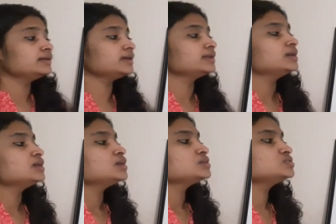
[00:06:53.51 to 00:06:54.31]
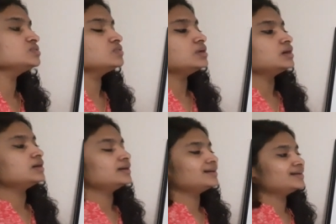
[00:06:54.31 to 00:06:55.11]
Right. So,
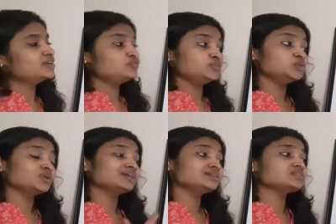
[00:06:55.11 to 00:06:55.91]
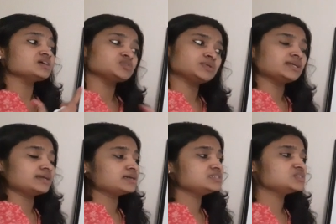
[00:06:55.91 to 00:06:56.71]
uh, if you look at the transfer
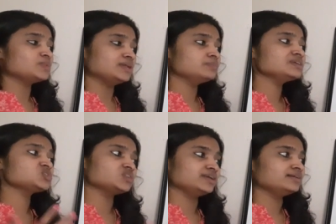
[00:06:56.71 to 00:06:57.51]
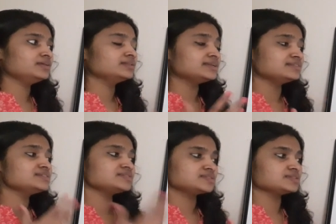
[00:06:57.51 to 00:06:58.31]
carrier, it is very much clear that
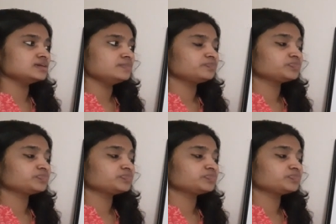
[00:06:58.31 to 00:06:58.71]
this is a